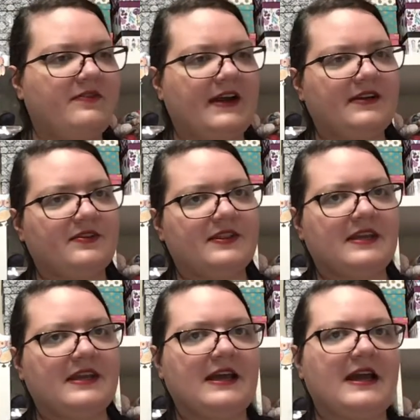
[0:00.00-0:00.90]
final
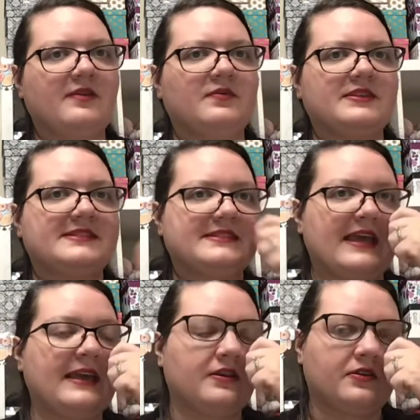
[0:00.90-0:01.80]
thing I will
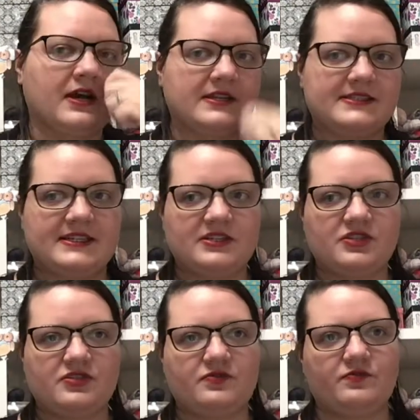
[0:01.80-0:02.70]
say cross stitch